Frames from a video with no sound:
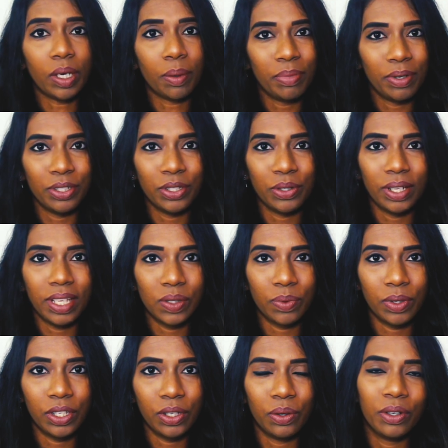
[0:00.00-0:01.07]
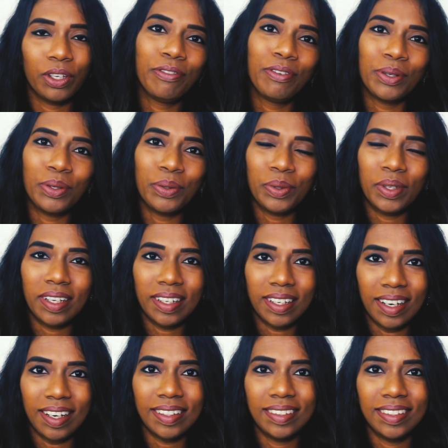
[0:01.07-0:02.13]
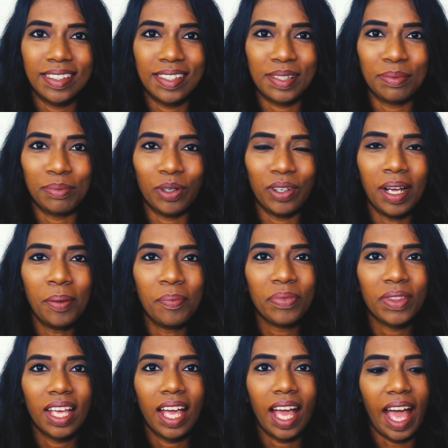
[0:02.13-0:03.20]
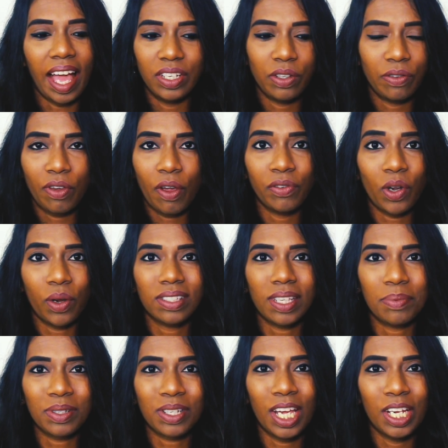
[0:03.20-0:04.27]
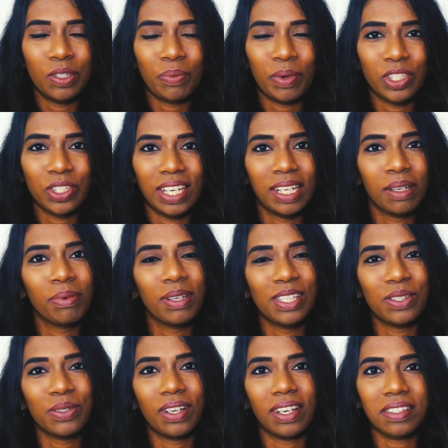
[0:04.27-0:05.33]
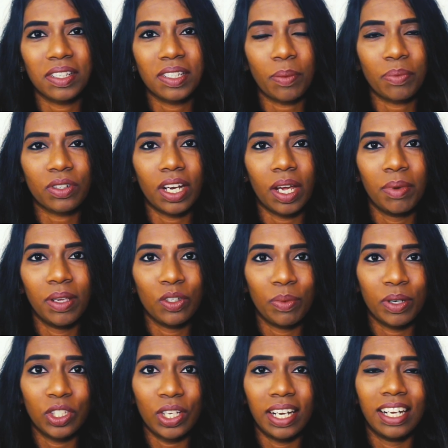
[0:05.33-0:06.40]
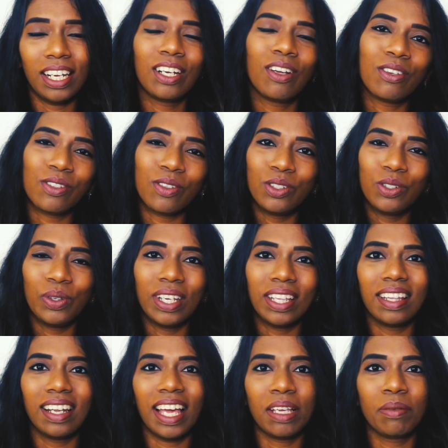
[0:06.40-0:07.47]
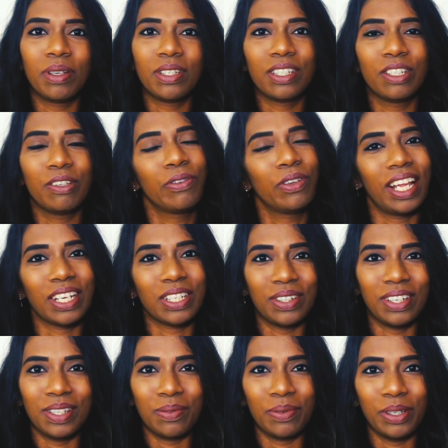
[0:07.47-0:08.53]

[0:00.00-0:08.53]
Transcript: jump into today's video, if you're new here, hi, this is Mona and if you have not subscribed to my channel, please do consider subscribing to my channel and also do hit the like button if you like today's